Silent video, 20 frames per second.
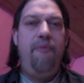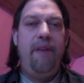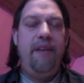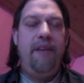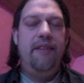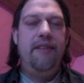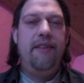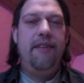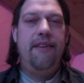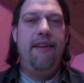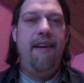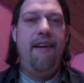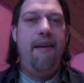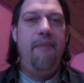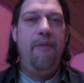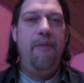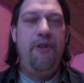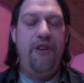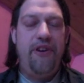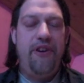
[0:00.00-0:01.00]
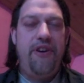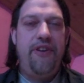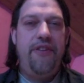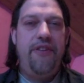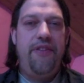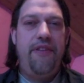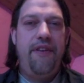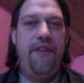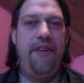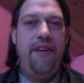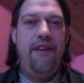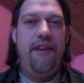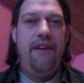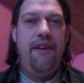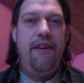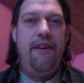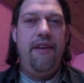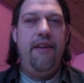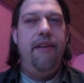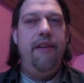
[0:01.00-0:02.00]
peace, and calm on earth.
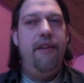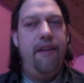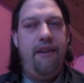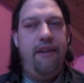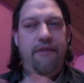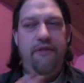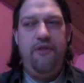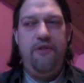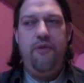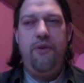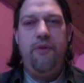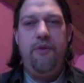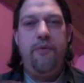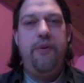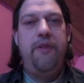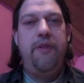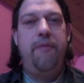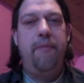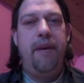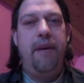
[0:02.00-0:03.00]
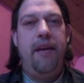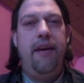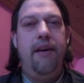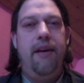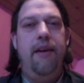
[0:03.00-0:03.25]
If you are with me,